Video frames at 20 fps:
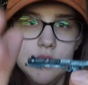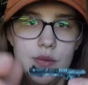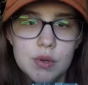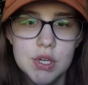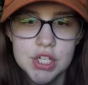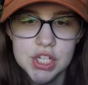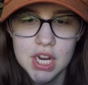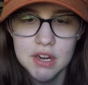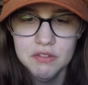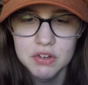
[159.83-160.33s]

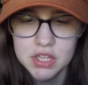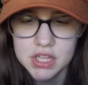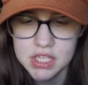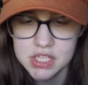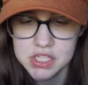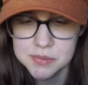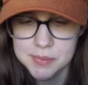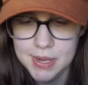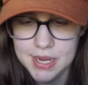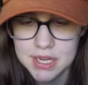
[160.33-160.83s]
which
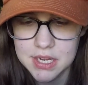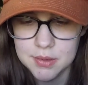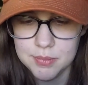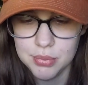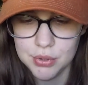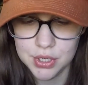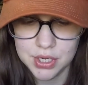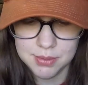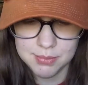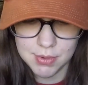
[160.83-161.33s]
everything's
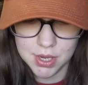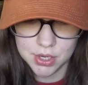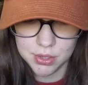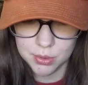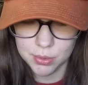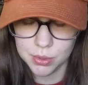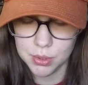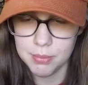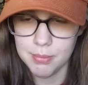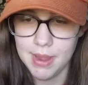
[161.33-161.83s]
painted pretty
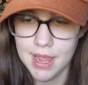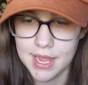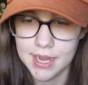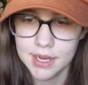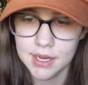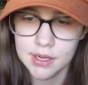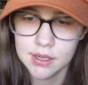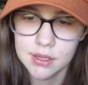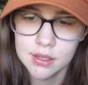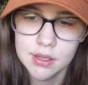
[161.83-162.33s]

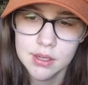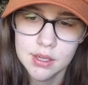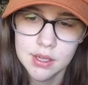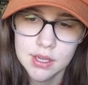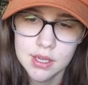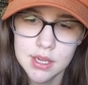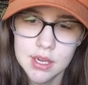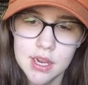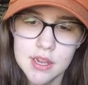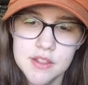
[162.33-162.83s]
monochromatic.
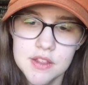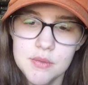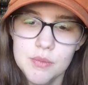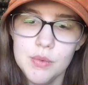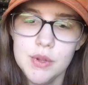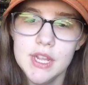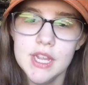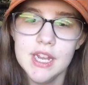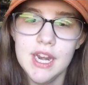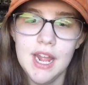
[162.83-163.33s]
And
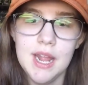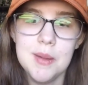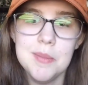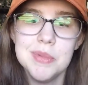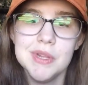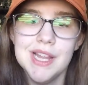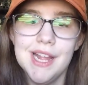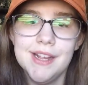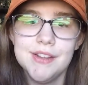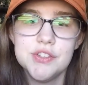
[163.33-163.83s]
then we get a
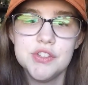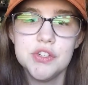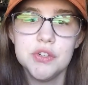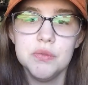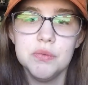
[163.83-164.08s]
blaster